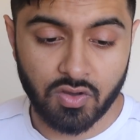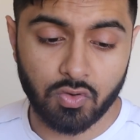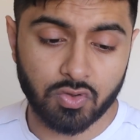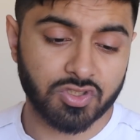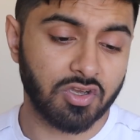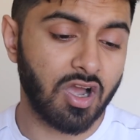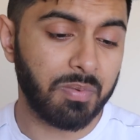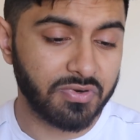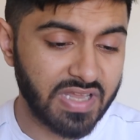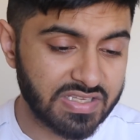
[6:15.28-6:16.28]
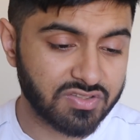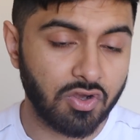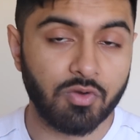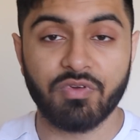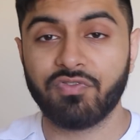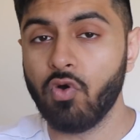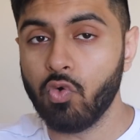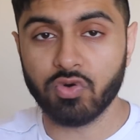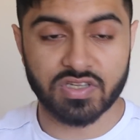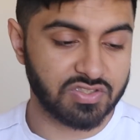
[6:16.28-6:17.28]
Also, a couple days ago, before
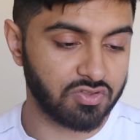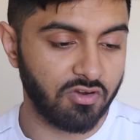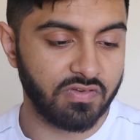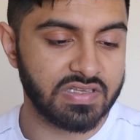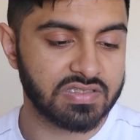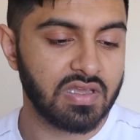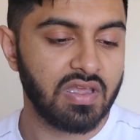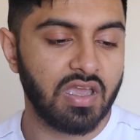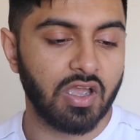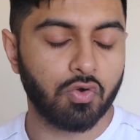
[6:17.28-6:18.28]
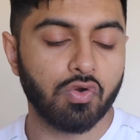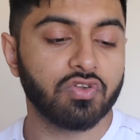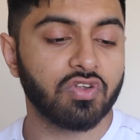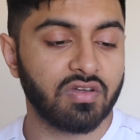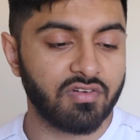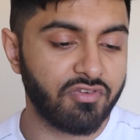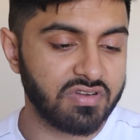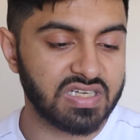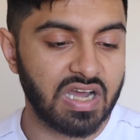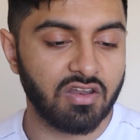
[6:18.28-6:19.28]
all these stories, according to another
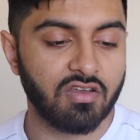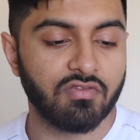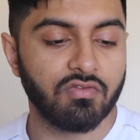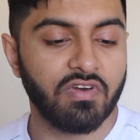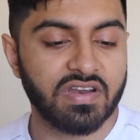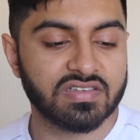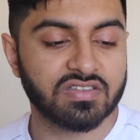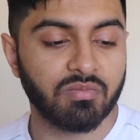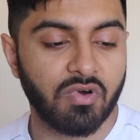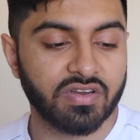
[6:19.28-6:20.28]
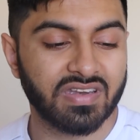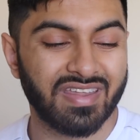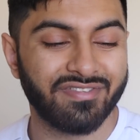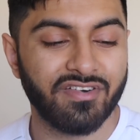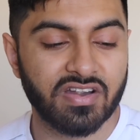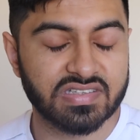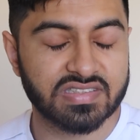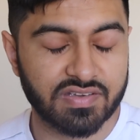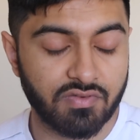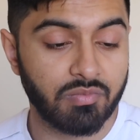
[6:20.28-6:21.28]
French outlet, Rennes demanded a
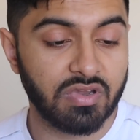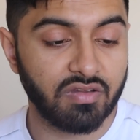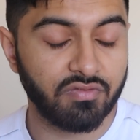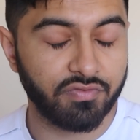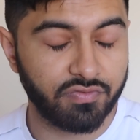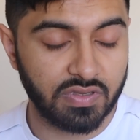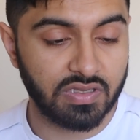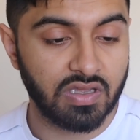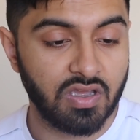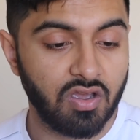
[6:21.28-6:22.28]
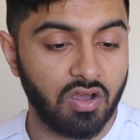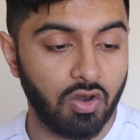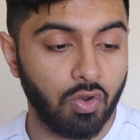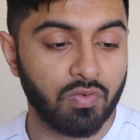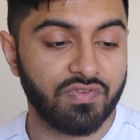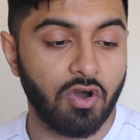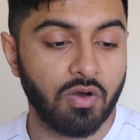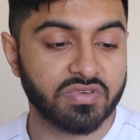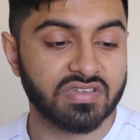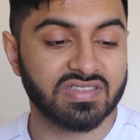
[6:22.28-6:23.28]
£37 million fee, along with an
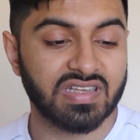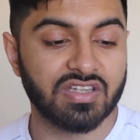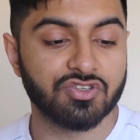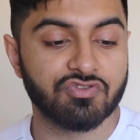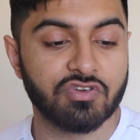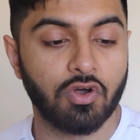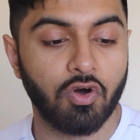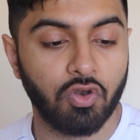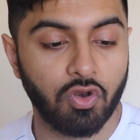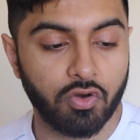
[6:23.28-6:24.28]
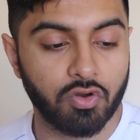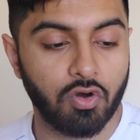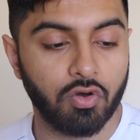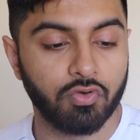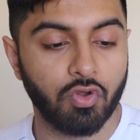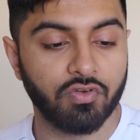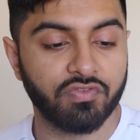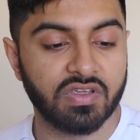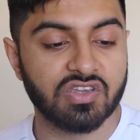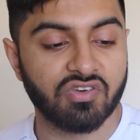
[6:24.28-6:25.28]
option to sign Giroud on loan or no
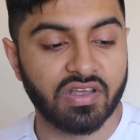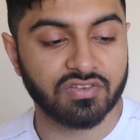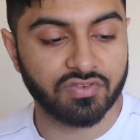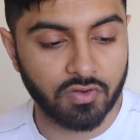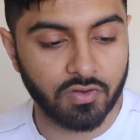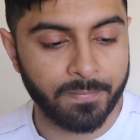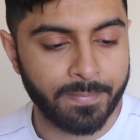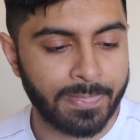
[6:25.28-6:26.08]
fee transfer.